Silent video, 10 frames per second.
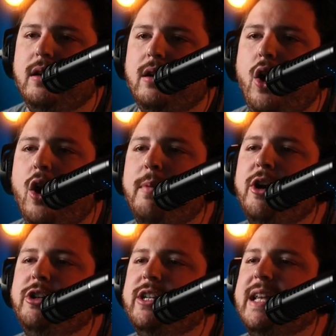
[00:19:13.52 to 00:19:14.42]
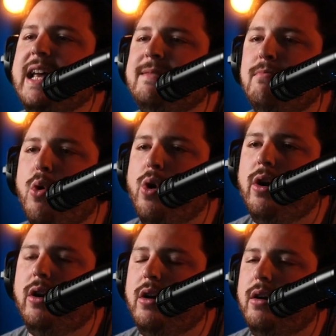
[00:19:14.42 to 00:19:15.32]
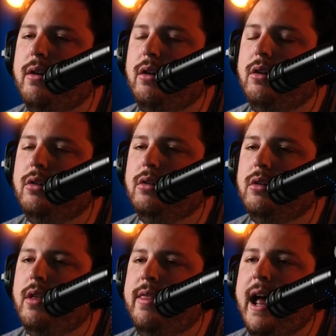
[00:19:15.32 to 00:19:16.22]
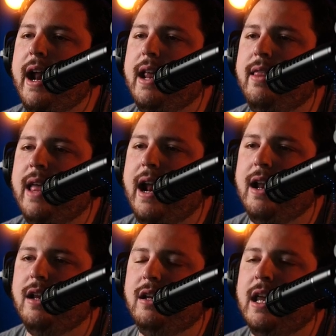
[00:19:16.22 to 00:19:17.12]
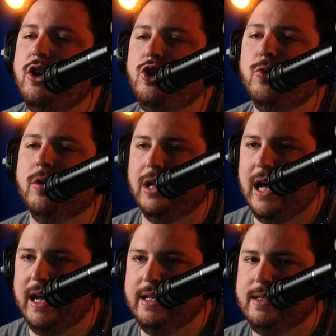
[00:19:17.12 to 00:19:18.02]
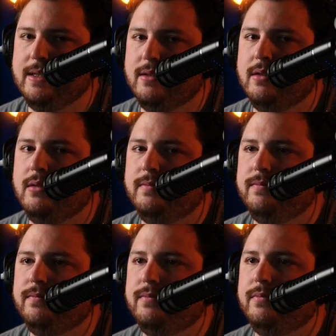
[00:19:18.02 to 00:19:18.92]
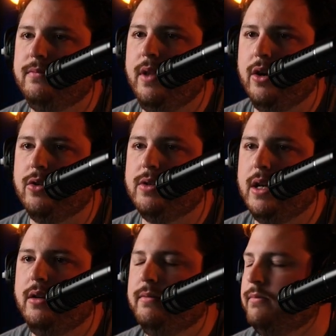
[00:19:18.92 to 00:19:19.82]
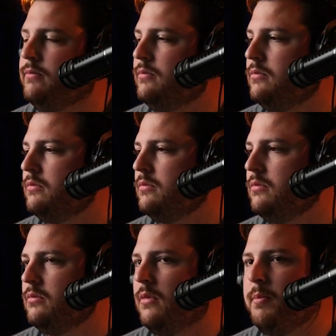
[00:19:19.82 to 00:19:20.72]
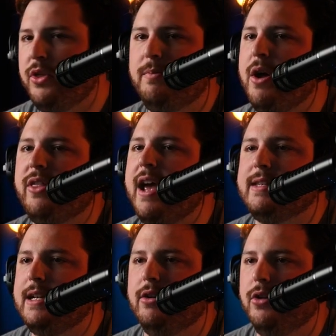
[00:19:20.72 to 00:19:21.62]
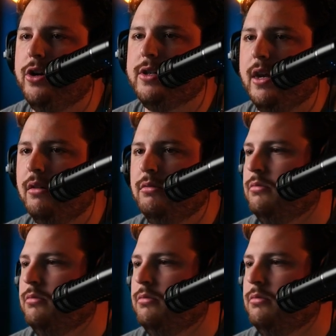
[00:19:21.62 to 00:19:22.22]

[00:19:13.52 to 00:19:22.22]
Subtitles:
Arbiter just has more that it can utilize than a Crusader, but they're both S tier in large scale.